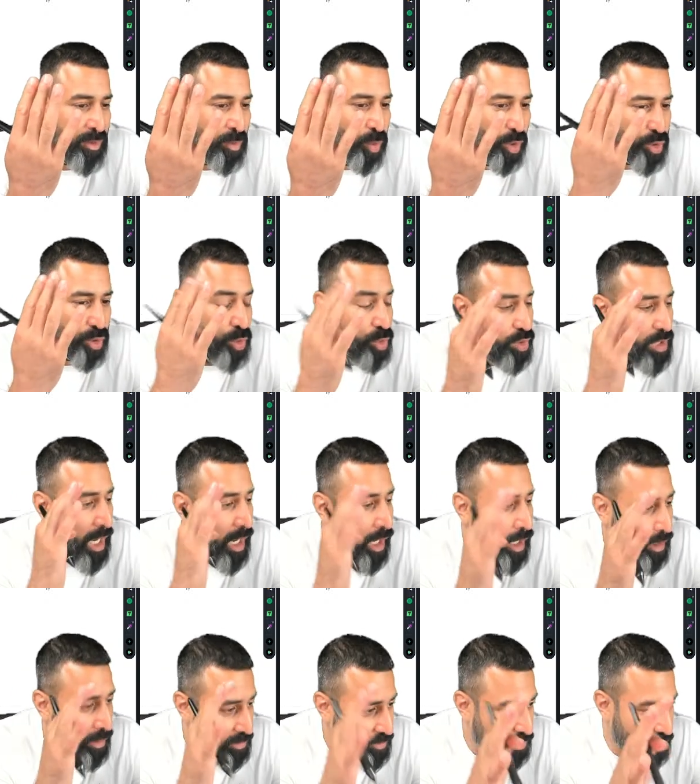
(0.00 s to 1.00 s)
what you
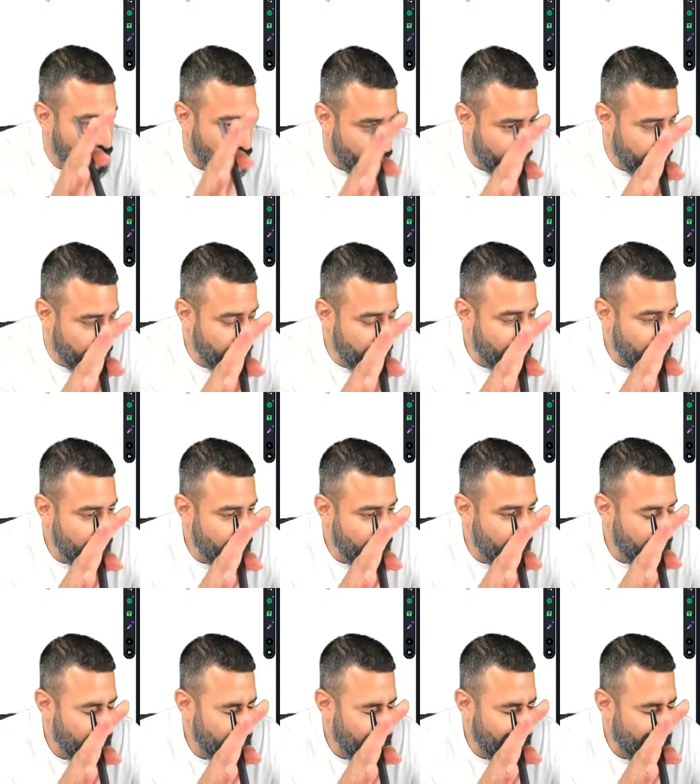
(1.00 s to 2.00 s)
can't do,
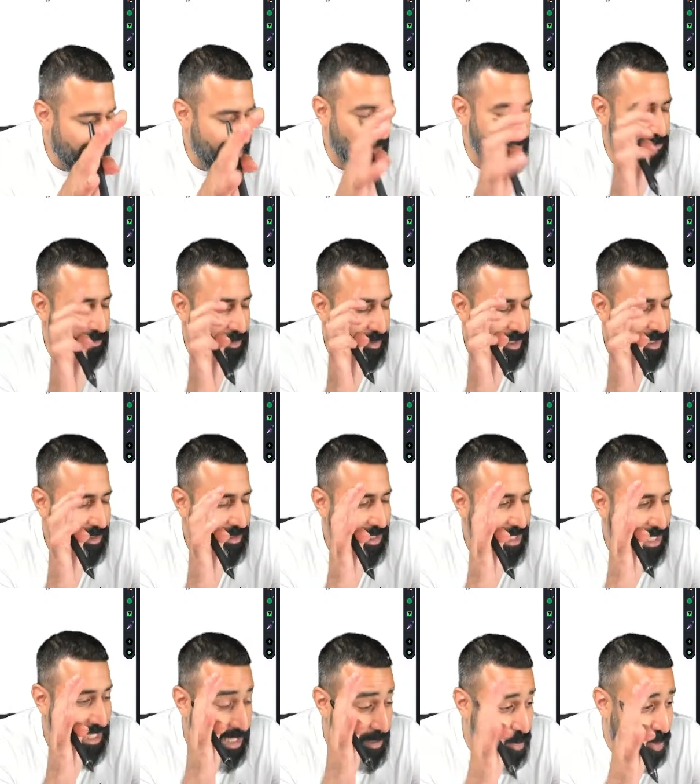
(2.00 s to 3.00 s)
and I
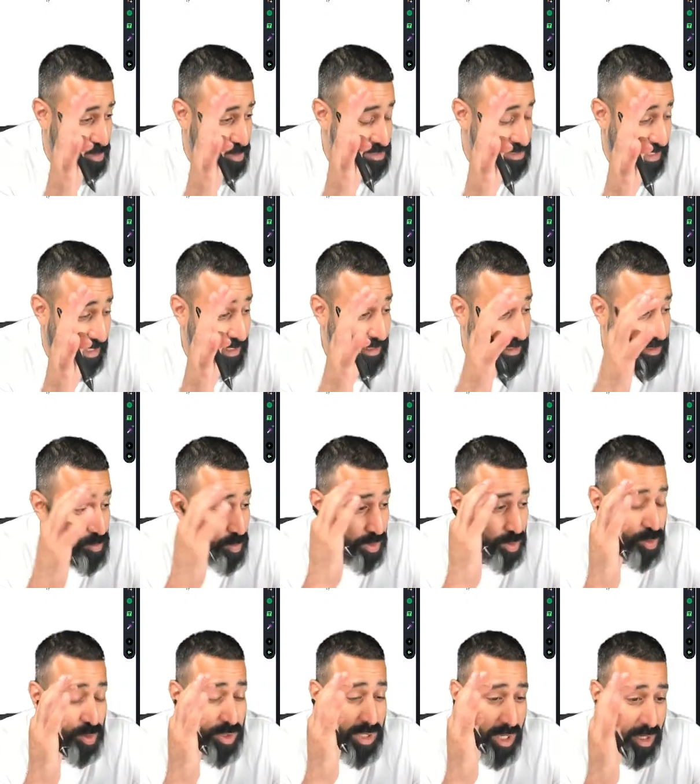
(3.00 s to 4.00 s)
keep on saying this, what
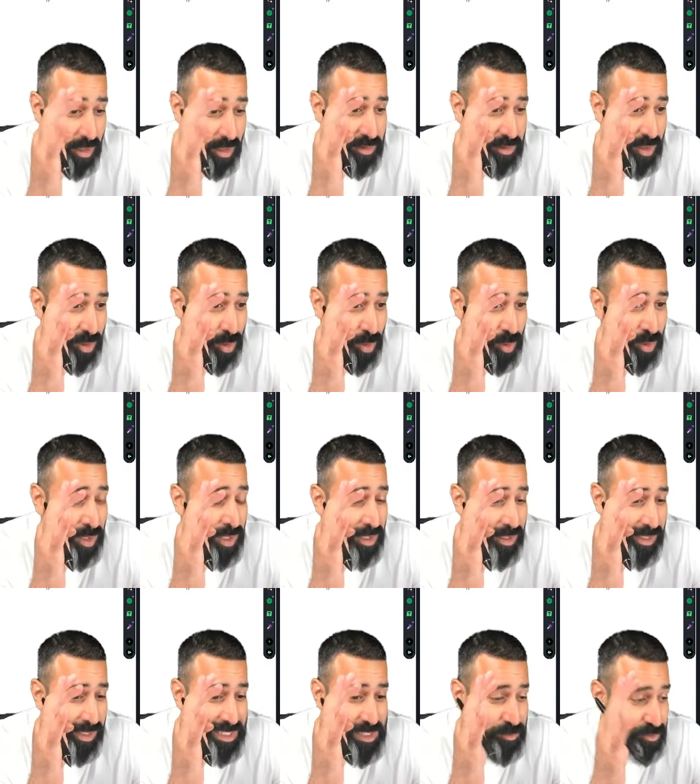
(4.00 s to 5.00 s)
you can't do
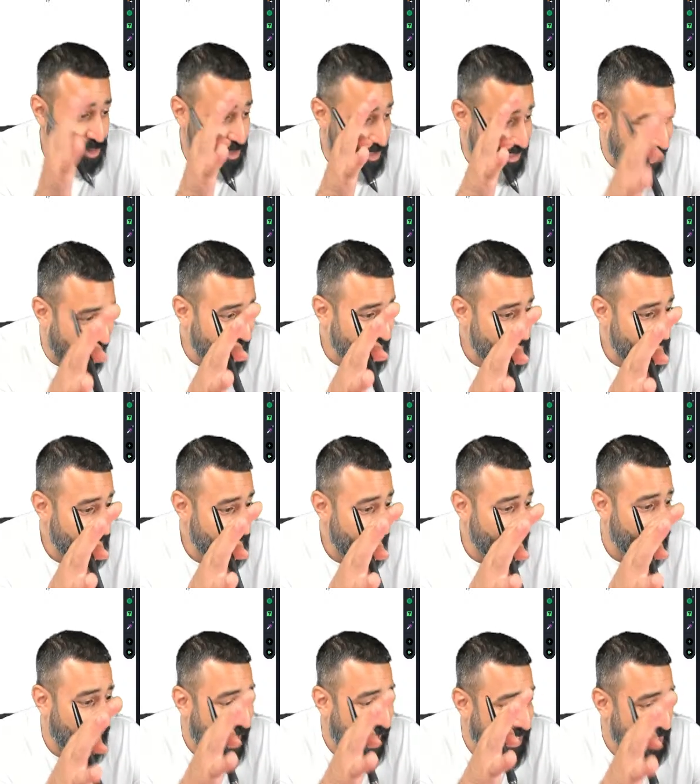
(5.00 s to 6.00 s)
is predict.
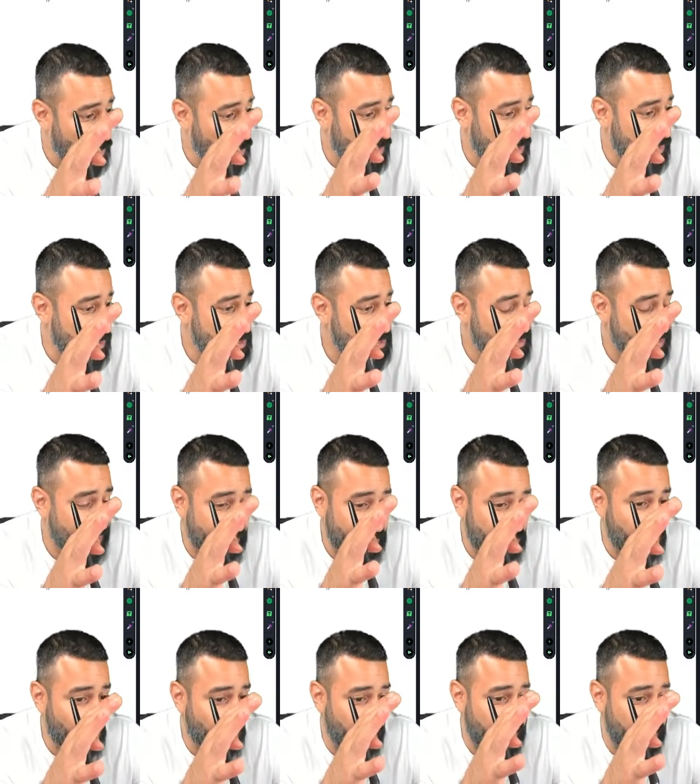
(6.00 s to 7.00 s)
If anyone is
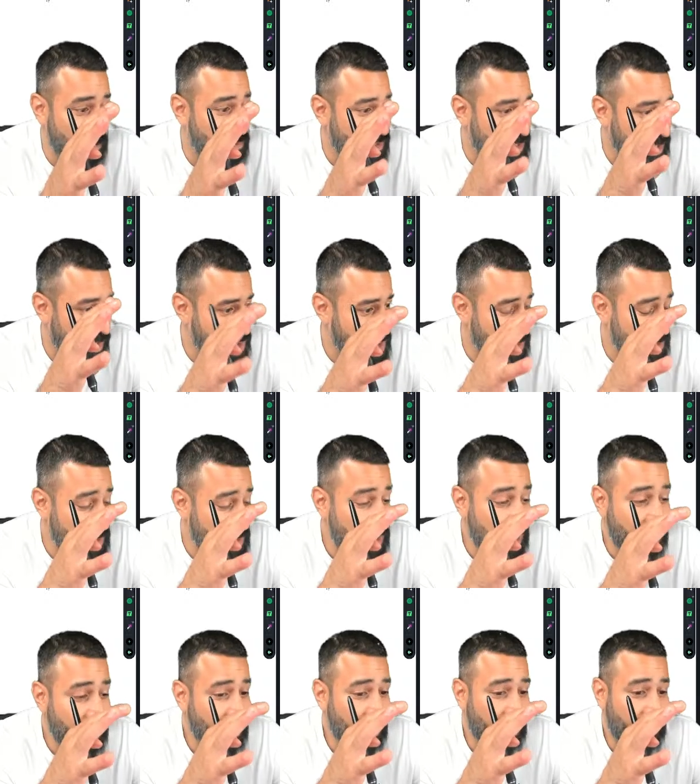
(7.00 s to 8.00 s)
selling you any prediction,
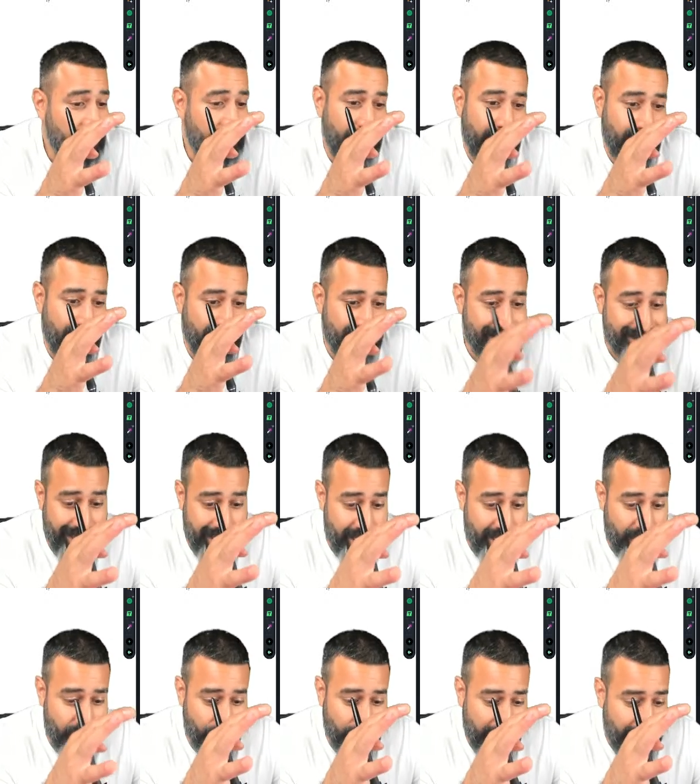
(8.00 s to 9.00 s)
they are selling
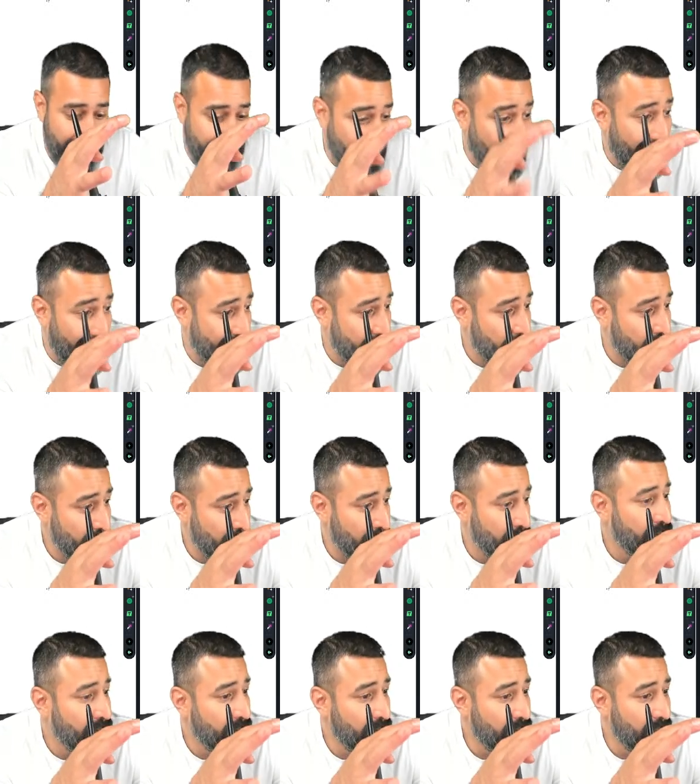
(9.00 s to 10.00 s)
you a lie.
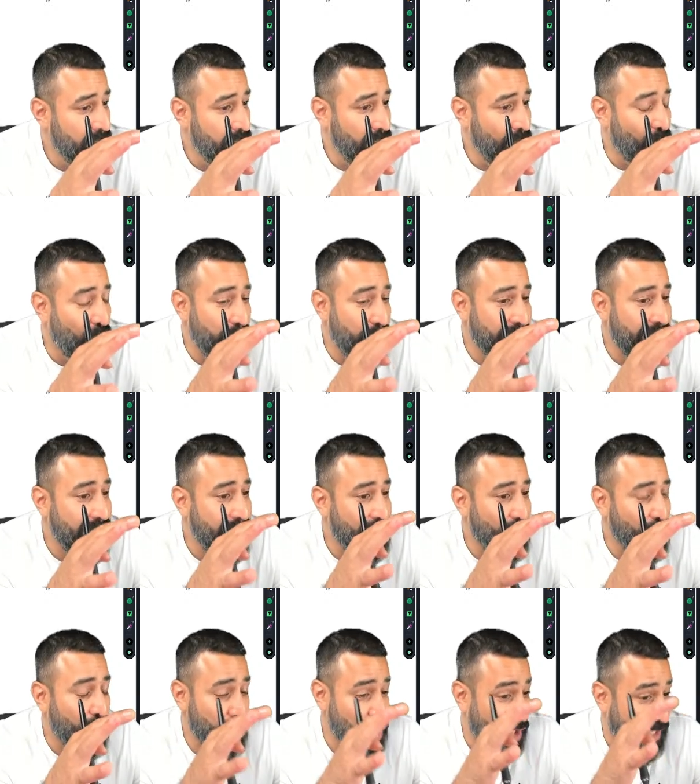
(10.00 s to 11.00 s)
What
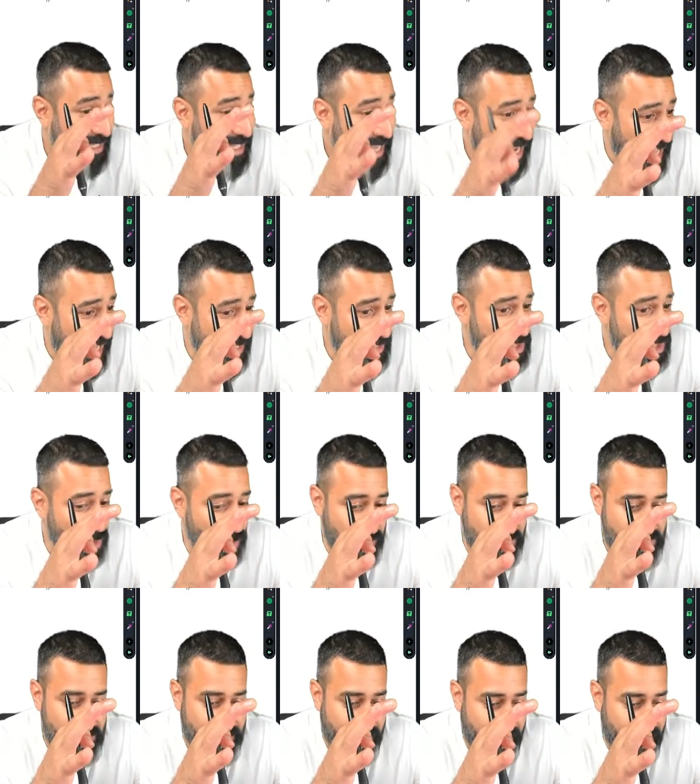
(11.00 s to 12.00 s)
you can do
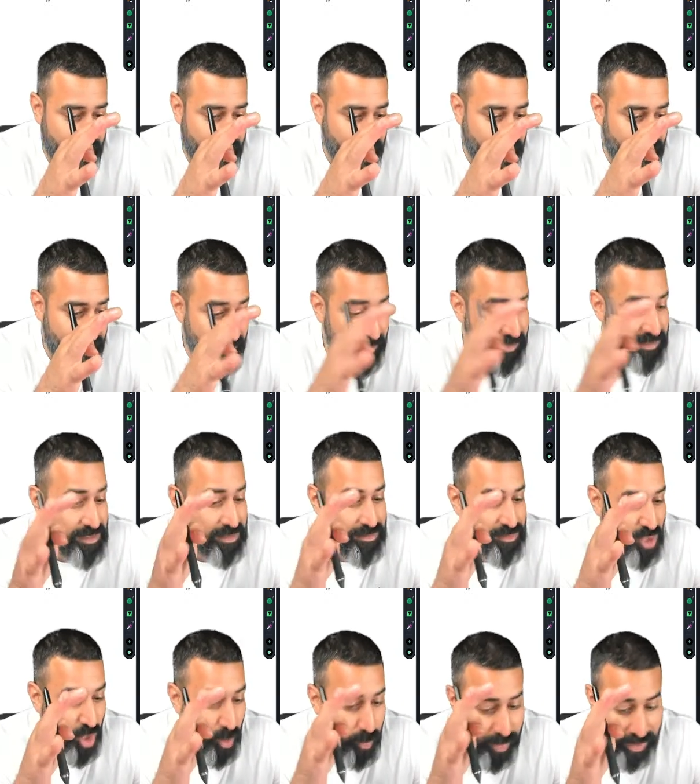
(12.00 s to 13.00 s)
is say these
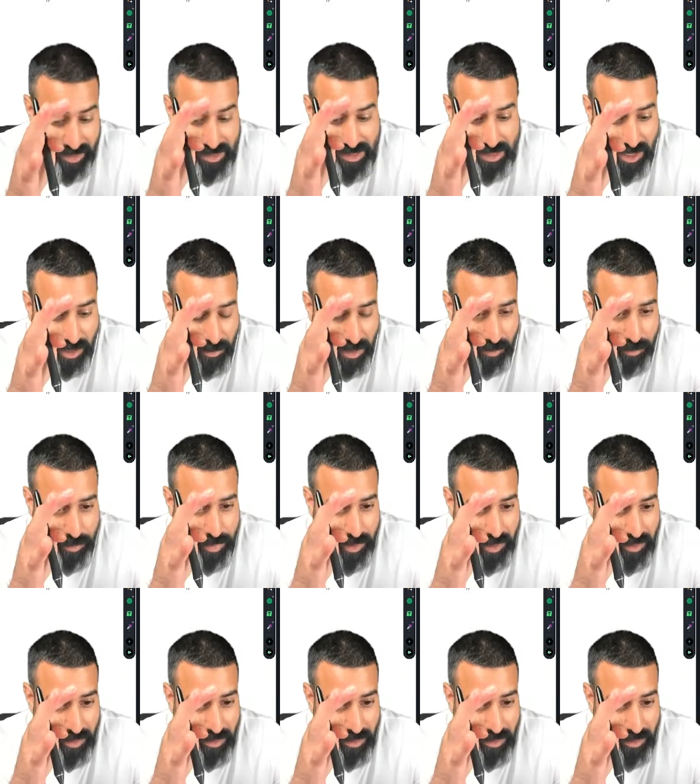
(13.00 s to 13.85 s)
topics come up